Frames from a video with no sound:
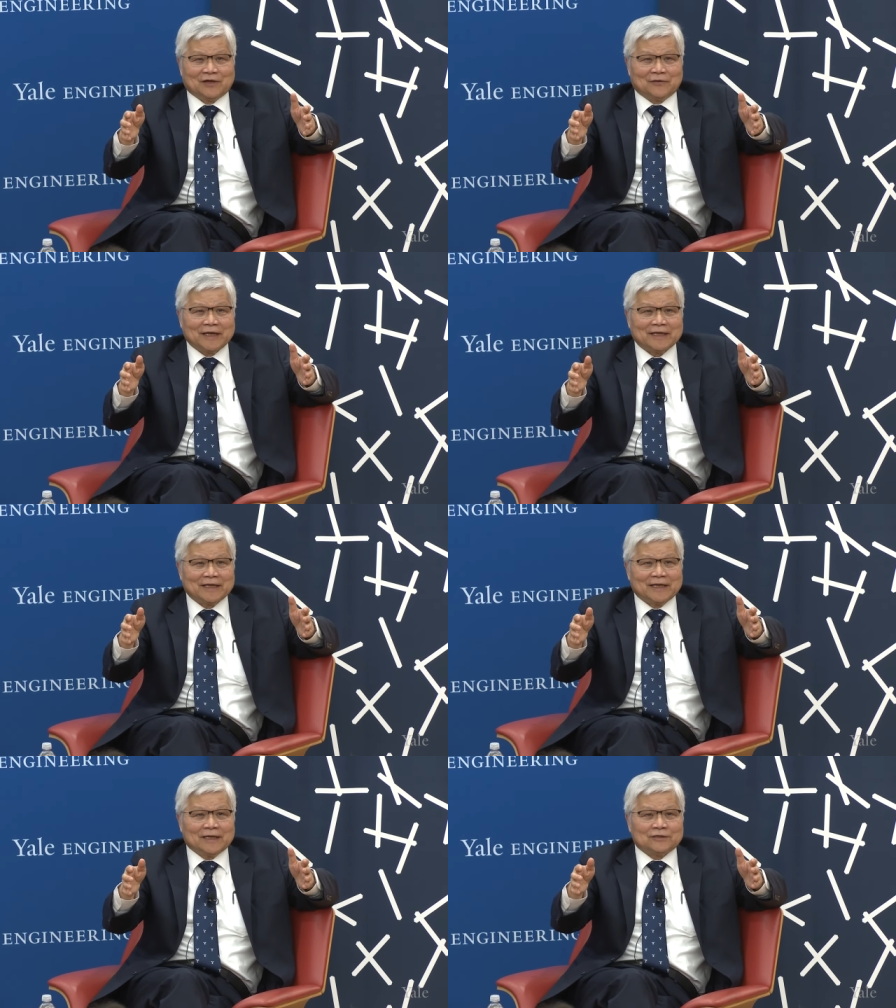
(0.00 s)
right?
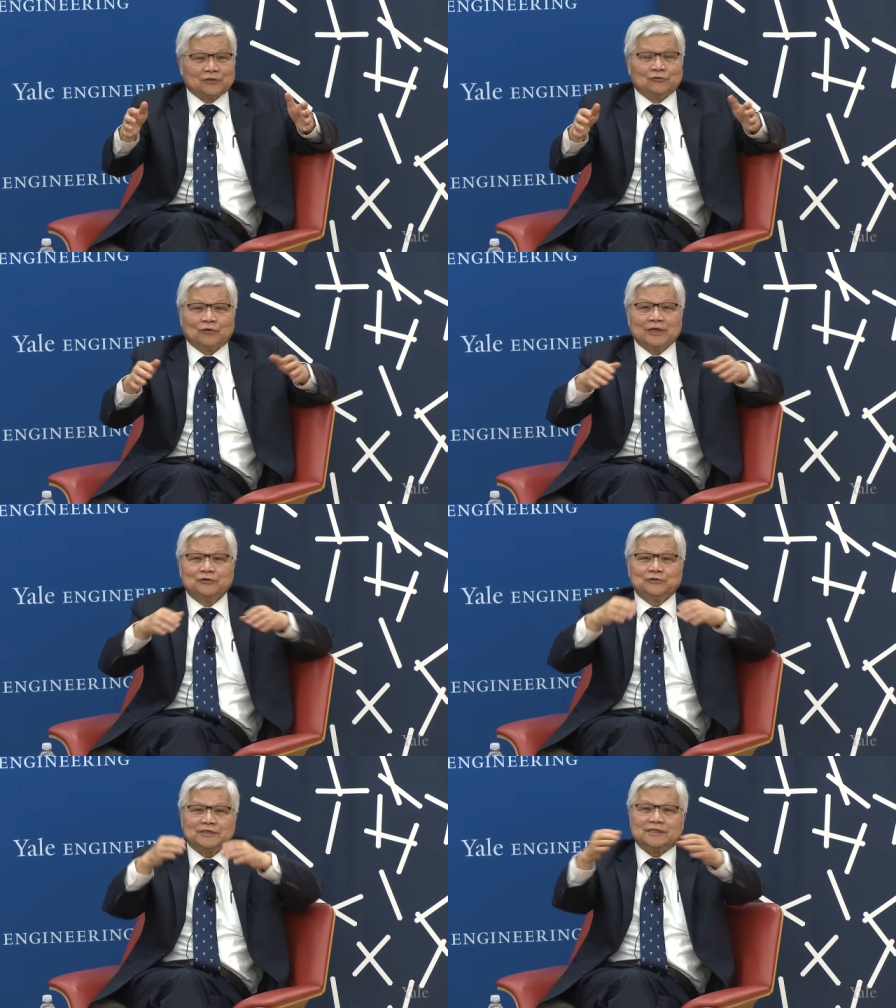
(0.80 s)
So when
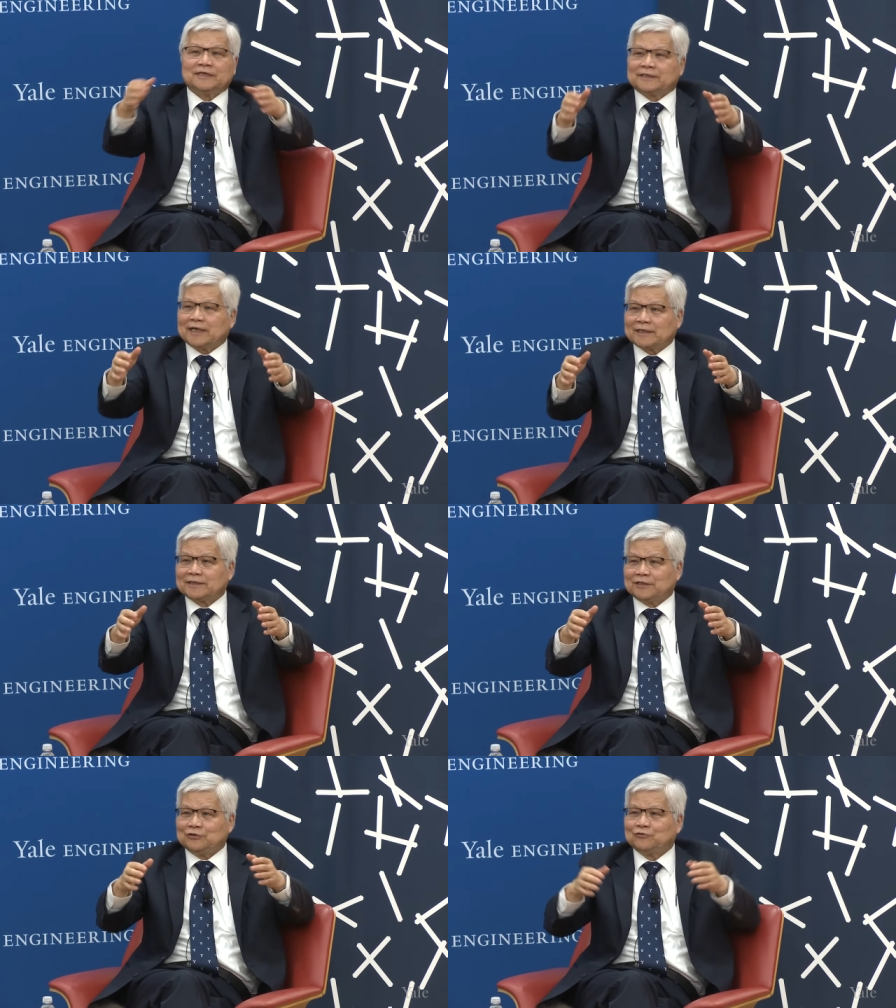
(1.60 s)
you see a
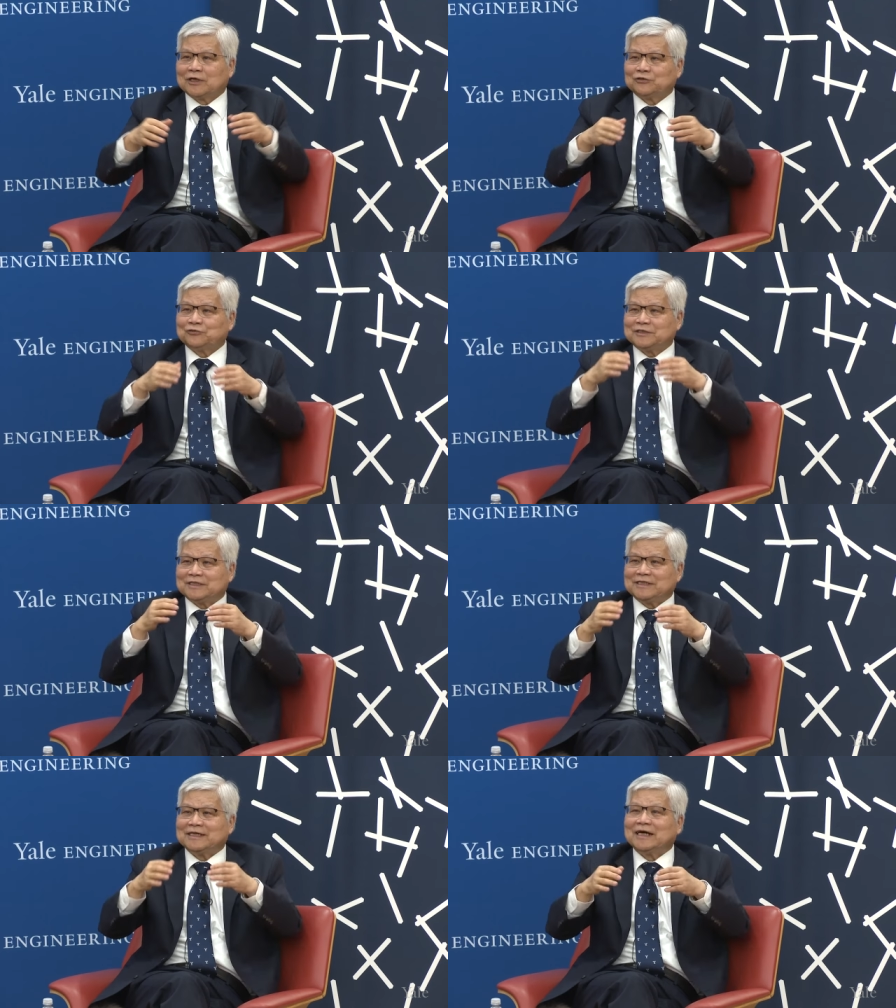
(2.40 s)
doctor, you want to
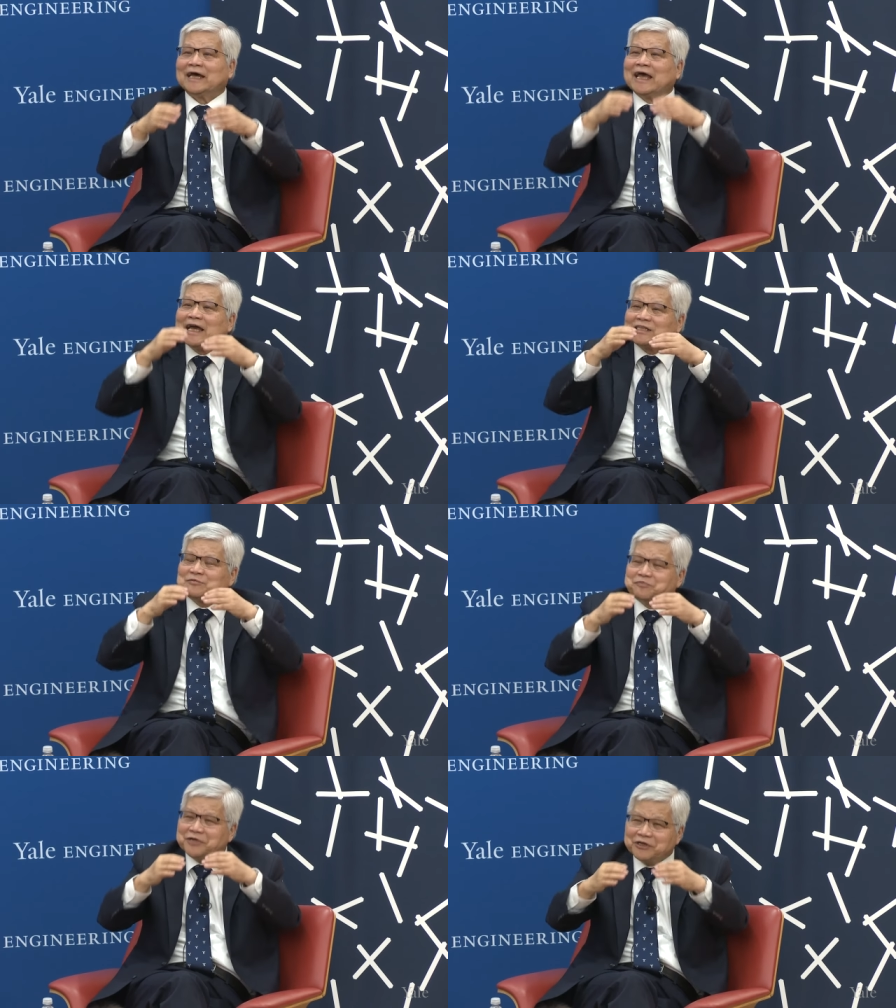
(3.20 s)
see an
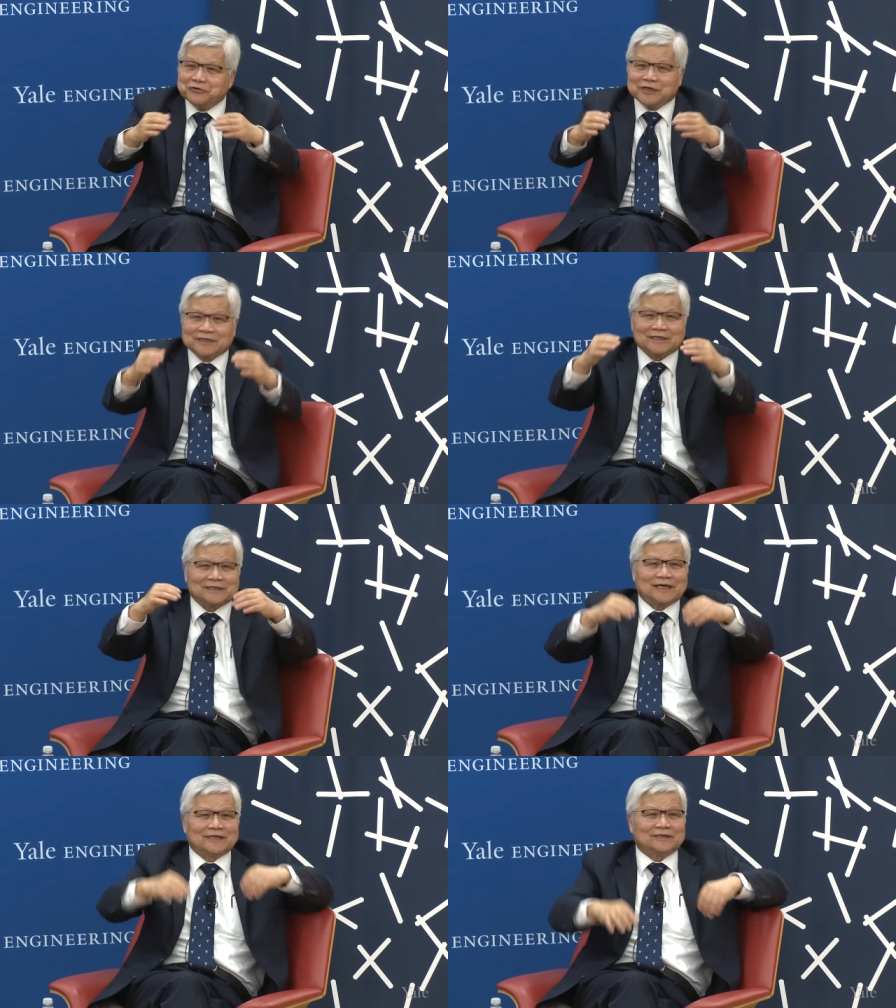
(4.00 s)
experienced
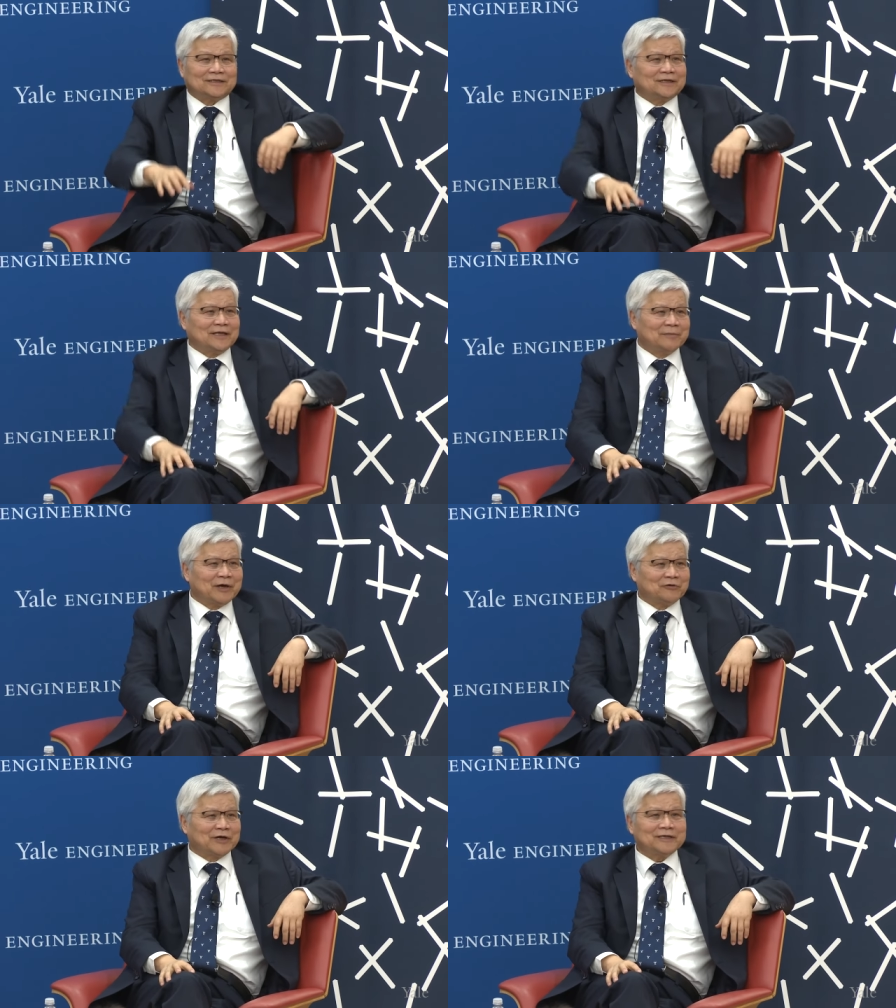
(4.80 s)
doctor. Am
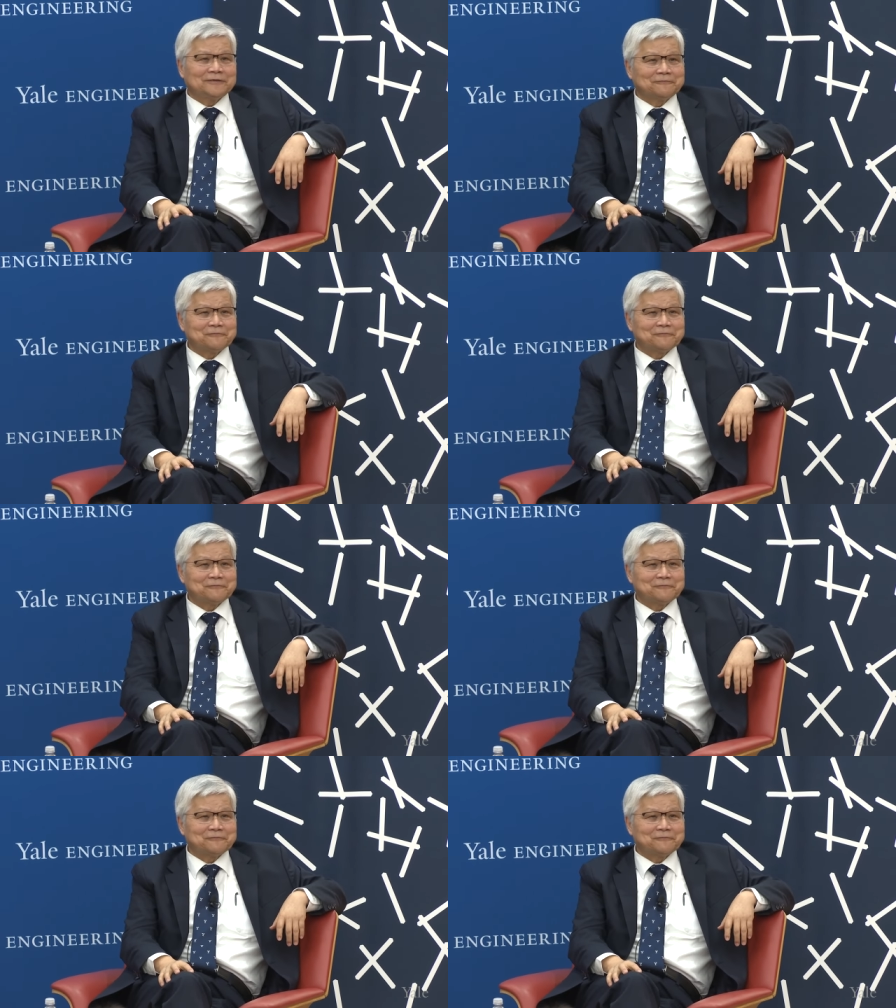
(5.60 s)
I right?